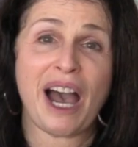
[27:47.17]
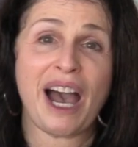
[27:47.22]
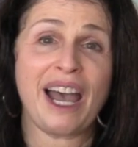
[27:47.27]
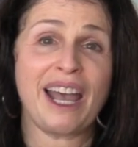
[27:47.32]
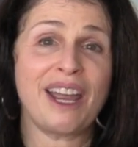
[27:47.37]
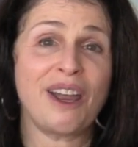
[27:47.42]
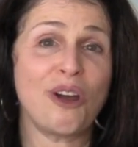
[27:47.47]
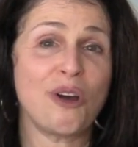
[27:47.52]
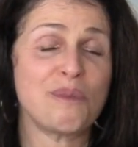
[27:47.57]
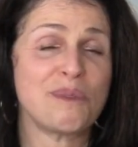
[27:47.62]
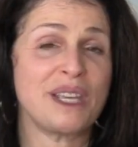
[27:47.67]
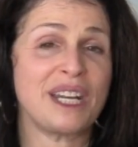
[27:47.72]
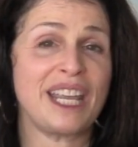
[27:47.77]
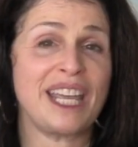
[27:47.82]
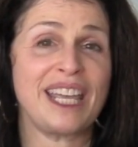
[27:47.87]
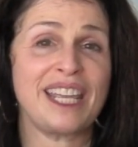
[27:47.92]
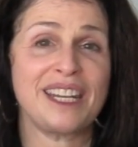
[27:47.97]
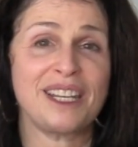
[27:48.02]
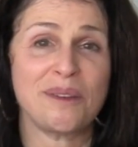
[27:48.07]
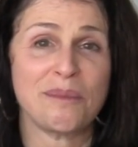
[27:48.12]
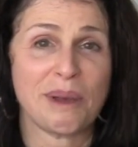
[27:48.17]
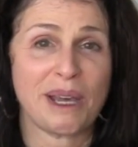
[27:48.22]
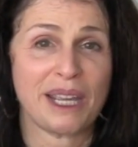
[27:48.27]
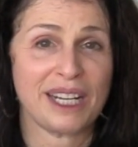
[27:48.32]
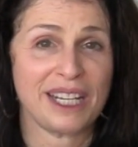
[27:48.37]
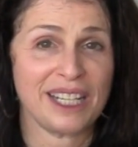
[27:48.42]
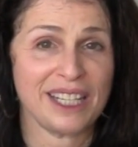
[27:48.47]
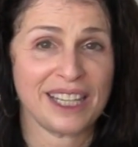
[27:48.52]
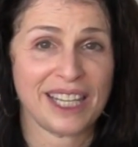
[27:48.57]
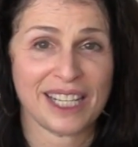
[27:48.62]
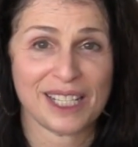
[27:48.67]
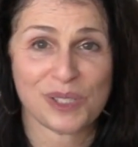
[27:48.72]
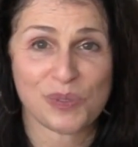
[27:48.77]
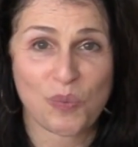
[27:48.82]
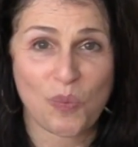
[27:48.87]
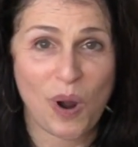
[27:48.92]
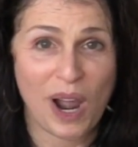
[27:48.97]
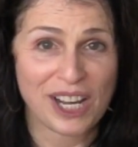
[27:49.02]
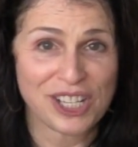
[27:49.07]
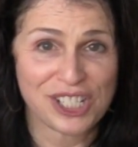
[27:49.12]
I hope that anybody that's
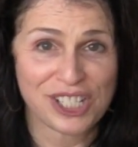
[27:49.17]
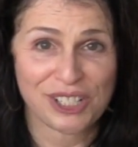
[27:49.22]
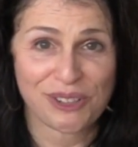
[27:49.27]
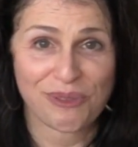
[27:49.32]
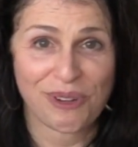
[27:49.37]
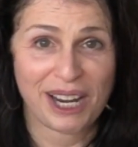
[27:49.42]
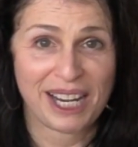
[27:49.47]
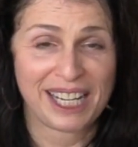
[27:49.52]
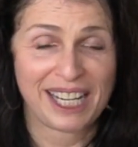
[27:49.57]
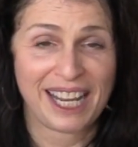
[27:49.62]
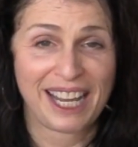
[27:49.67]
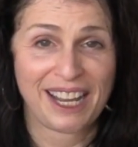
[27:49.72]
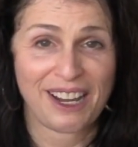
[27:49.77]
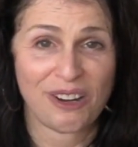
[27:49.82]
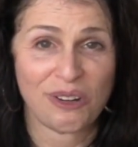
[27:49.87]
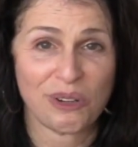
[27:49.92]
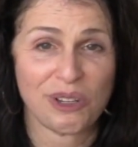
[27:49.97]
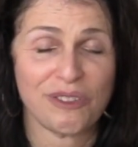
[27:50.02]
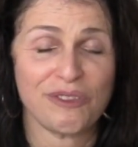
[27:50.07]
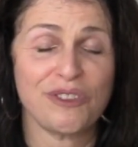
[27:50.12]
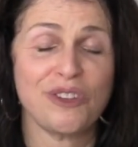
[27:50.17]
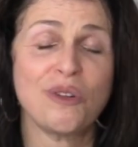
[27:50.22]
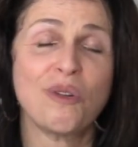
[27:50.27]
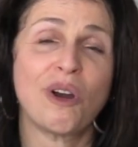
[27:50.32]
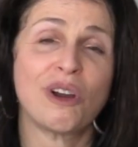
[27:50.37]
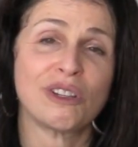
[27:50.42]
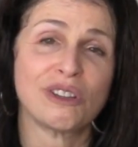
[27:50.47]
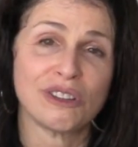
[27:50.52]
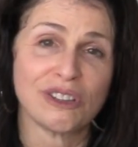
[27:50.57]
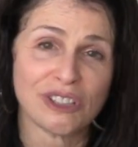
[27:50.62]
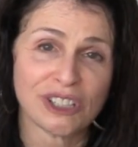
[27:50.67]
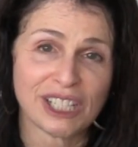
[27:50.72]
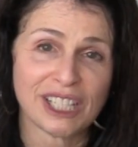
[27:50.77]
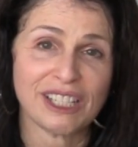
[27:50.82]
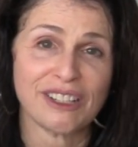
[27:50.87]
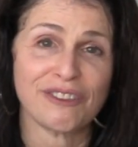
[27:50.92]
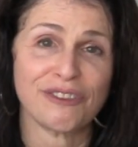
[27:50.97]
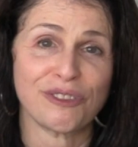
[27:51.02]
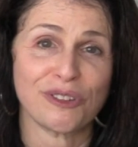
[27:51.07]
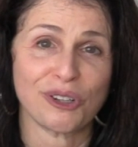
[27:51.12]
watching right now, if you are
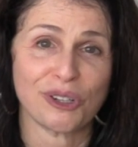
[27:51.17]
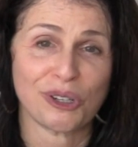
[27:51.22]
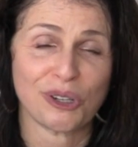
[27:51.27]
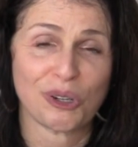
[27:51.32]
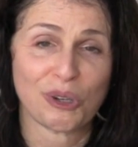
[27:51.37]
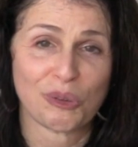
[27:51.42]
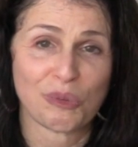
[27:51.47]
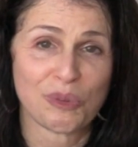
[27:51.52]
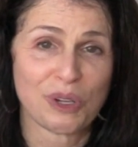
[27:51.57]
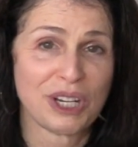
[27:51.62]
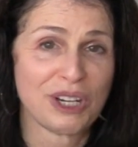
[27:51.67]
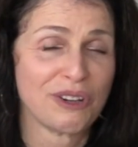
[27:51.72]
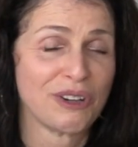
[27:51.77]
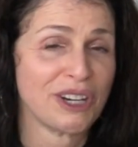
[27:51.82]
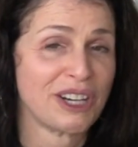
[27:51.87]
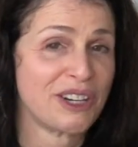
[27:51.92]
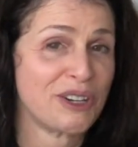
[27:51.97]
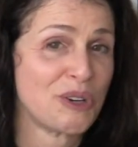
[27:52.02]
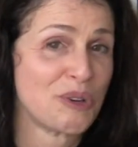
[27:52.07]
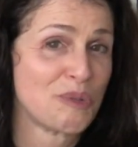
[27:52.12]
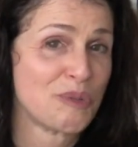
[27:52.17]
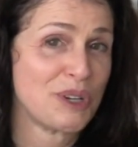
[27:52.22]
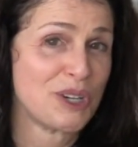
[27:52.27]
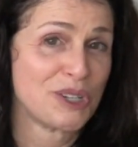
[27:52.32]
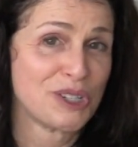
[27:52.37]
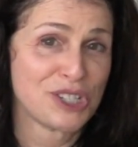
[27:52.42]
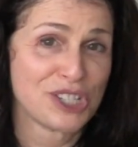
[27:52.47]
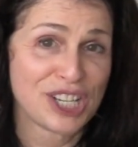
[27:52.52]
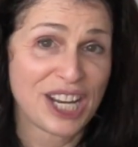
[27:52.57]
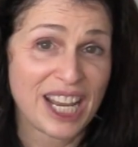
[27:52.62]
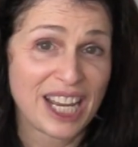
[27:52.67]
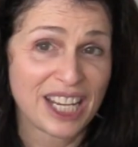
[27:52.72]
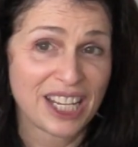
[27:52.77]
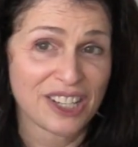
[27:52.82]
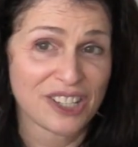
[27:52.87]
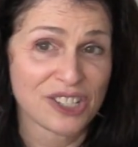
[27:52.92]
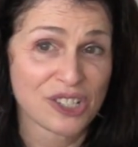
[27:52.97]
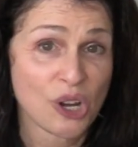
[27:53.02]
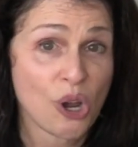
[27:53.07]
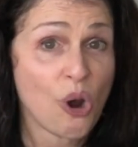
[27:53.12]
looking for a career
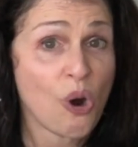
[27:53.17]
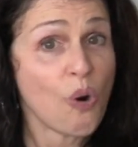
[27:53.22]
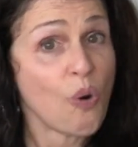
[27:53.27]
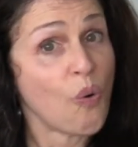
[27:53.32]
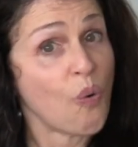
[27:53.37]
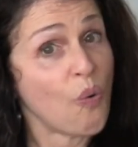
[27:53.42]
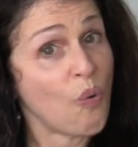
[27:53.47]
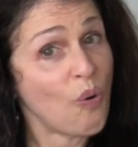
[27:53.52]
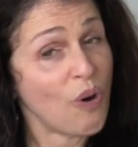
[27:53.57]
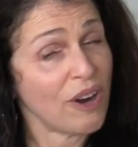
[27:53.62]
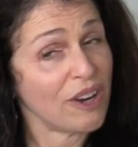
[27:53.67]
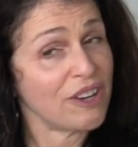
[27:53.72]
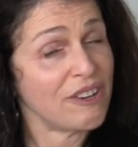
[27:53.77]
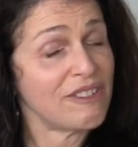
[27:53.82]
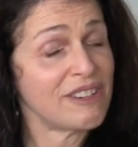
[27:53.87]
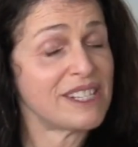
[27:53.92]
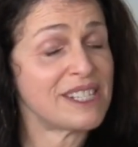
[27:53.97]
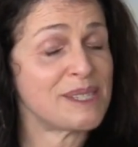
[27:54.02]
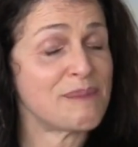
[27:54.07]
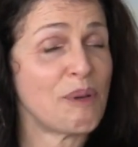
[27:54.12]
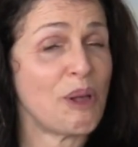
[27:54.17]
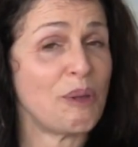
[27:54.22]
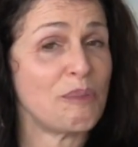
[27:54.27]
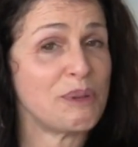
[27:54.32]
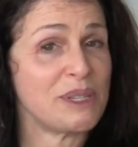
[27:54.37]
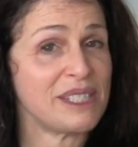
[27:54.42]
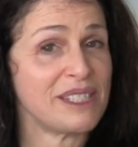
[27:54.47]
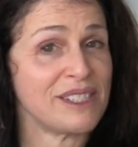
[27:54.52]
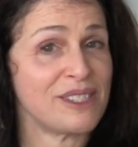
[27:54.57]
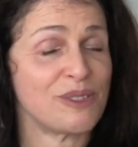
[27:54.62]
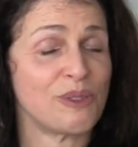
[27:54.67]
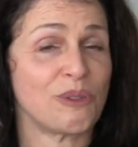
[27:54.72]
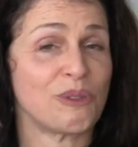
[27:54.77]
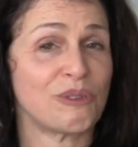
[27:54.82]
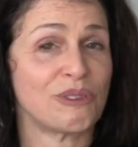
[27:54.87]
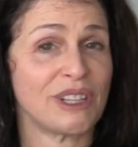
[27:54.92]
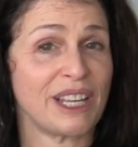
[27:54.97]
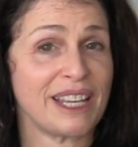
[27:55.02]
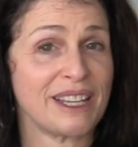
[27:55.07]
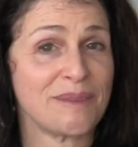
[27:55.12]
change, or you're a small business
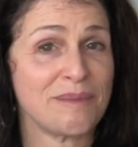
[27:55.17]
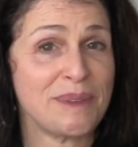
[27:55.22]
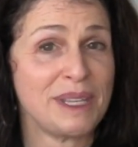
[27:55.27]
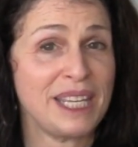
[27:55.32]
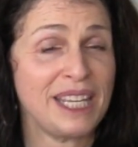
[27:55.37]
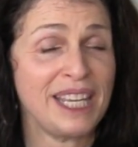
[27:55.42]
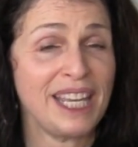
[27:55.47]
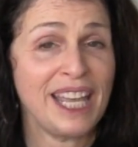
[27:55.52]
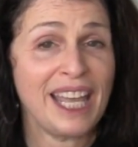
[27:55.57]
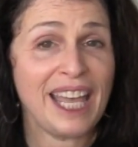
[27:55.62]
owner like me